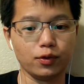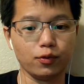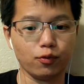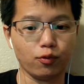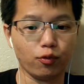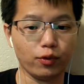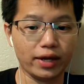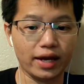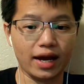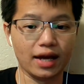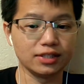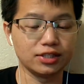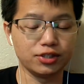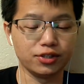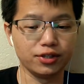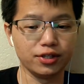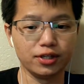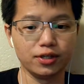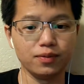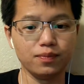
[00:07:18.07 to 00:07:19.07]
We answer
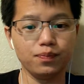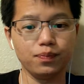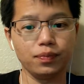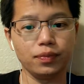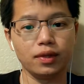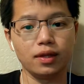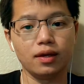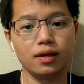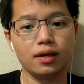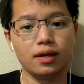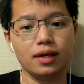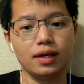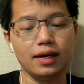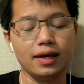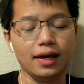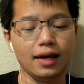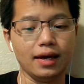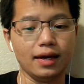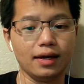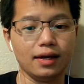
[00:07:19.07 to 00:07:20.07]
them,
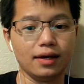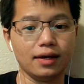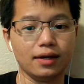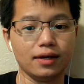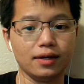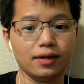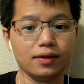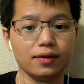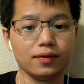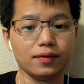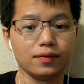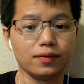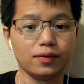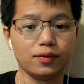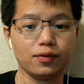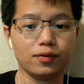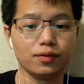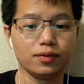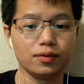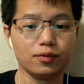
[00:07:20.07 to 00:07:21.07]
and
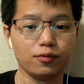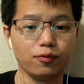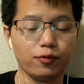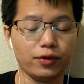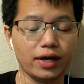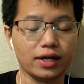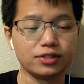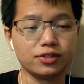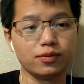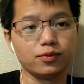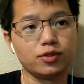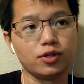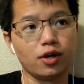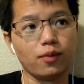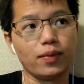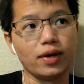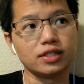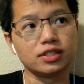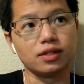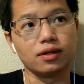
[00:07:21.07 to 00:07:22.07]
we answer them to our
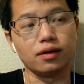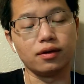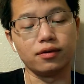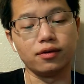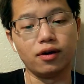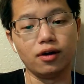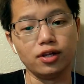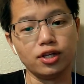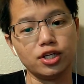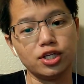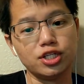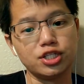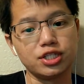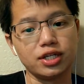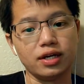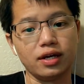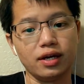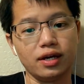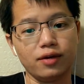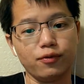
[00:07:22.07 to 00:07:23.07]
best knowledge.
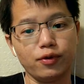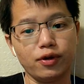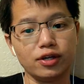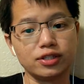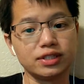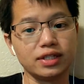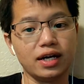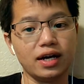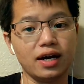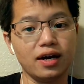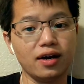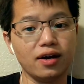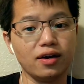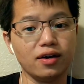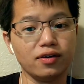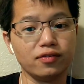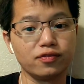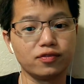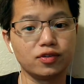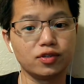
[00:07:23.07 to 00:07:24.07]
And we also
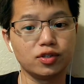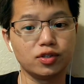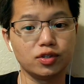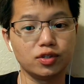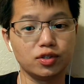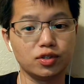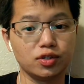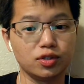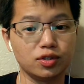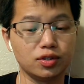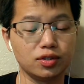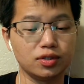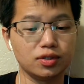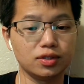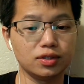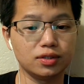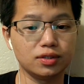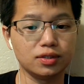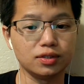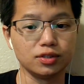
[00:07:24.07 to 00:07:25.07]
have
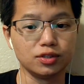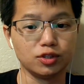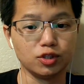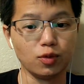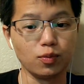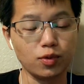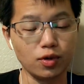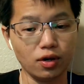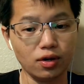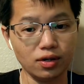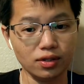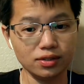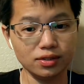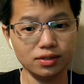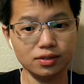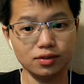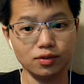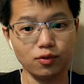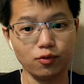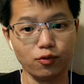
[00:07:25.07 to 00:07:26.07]
Zoom
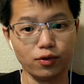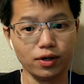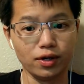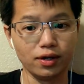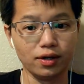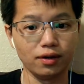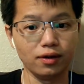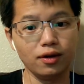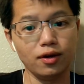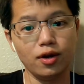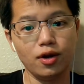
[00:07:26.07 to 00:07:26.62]
calls where